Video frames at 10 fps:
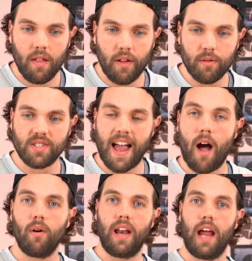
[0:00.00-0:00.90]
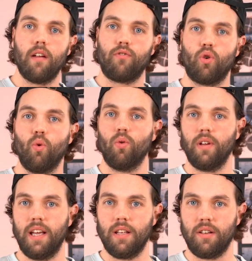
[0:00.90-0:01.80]
there is now a native tool
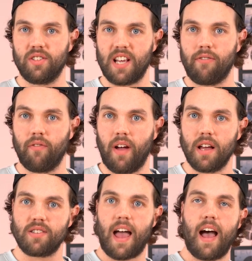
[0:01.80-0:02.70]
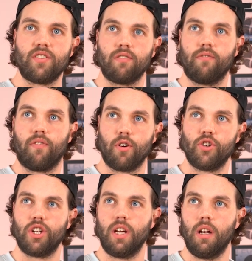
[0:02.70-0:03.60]
in CephFS as of
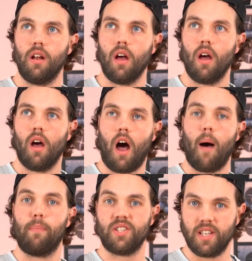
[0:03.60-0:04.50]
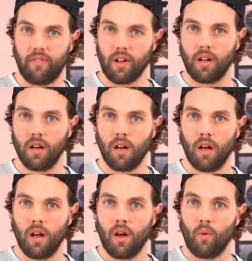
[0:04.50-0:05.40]
version uh, Pacific.
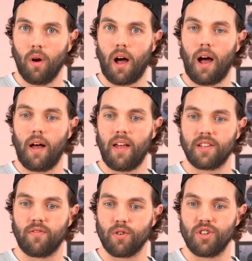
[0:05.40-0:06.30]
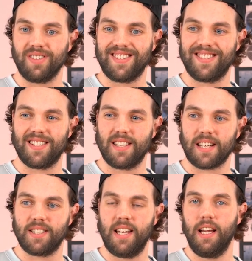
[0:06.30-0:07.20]
Uh, that's version
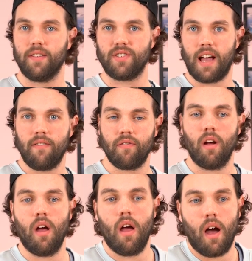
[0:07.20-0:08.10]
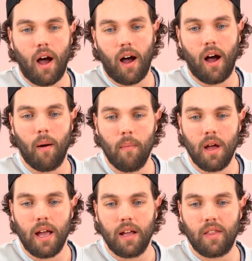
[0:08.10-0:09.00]
16 of Ceph. Um,
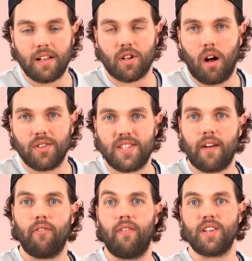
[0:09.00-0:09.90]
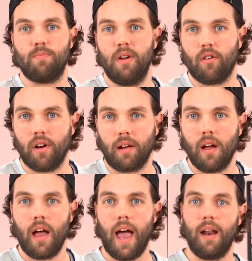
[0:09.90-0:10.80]
that's called CephFS mirroring.
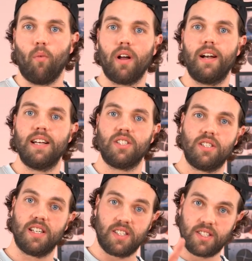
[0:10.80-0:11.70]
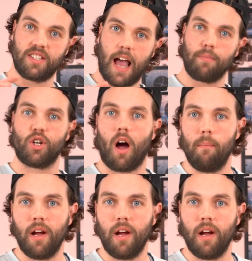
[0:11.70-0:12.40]
And what it is, is it's snapshot